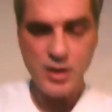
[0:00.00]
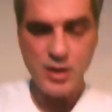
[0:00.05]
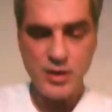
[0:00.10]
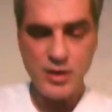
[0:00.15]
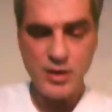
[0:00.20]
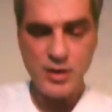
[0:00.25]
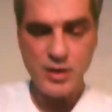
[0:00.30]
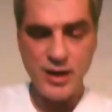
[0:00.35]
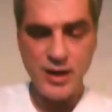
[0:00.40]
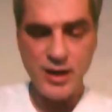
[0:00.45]
The
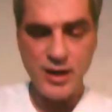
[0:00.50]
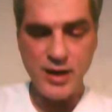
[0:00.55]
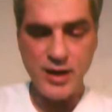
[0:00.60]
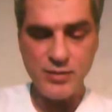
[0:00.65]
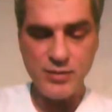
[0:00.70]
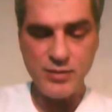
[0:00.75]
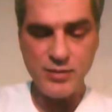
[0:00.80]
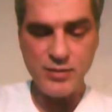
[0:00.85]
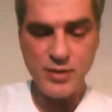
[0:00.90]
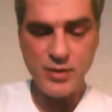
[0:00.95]

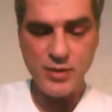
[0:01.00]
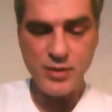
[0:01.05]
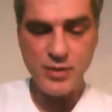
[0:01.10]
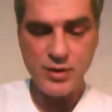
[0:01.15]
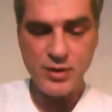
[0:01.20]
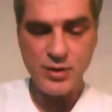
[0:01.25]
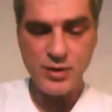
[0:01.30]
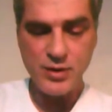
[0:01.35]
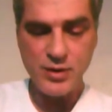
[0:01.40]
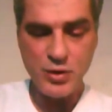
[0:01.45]
name
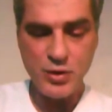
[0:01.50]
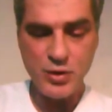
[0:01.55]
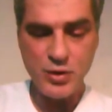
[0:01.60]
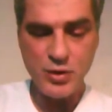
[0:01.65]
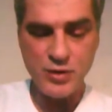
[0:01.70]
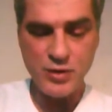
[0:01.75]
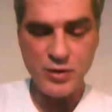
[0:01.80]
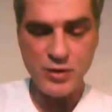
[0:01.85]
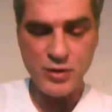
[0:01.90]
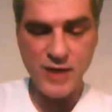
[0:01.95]
Church
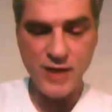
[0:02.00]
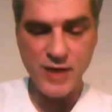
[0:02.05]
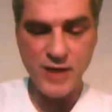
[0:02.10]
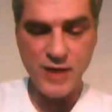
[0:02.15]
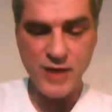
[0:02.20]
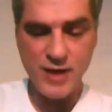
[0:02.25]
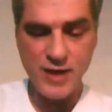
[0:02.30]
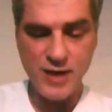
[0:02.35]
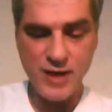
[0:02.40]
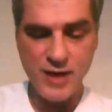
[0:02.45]
of
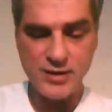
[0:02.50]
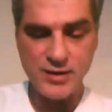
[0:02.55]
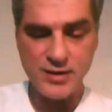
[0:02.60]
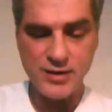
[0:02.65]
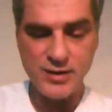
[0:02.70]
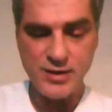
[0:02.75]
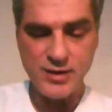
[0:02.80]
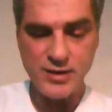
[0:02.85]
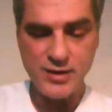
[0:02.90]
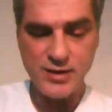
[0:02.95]
God
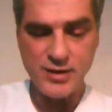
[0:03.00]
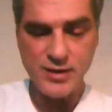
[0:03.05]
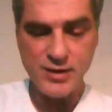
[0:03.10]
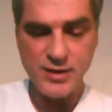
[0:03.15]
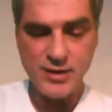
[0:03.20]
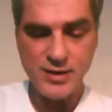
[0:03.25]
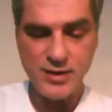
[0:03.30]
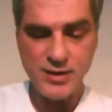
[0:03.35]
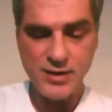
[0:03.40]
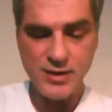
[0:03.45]

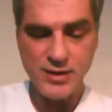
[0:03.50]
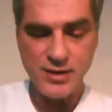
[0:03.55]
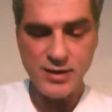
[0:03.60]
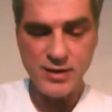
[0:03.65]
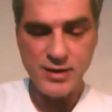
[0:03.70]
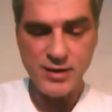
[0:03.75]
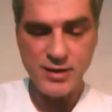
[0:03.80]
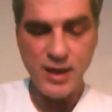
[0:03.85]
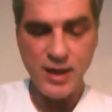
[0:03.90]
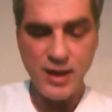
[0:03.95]

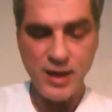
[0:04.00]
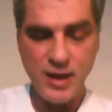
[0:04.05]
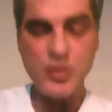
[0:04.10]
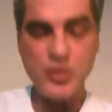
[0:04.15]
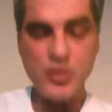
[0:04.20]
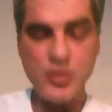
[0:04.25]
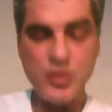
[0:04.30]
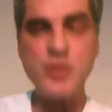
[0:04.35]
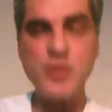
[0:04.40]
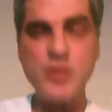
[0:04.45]
and
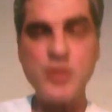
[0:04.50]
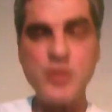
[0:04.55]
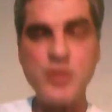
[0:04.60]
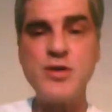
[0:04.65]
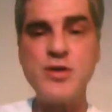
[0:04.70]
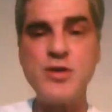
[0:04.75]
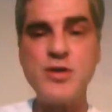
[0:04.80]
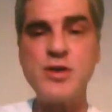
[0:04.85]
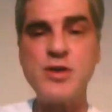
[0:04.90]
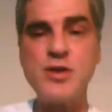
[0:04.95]
Church of
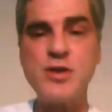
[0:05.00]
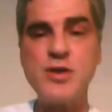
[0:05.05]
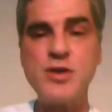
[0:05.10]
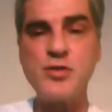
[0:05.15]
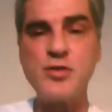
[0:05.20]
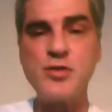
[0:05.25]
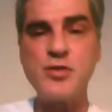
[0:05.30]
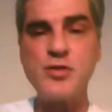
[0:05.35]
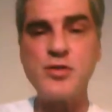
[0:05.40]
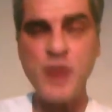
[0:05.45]
Jesus
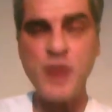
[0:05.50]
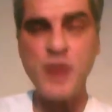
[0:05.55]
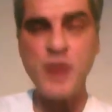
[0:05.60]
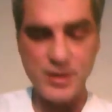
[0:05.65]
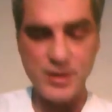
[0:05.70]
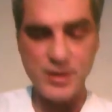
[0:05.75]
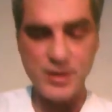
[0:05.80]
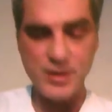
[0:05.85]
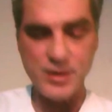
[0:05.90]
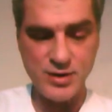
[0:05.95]

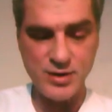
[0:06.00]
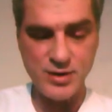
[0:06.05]
Christ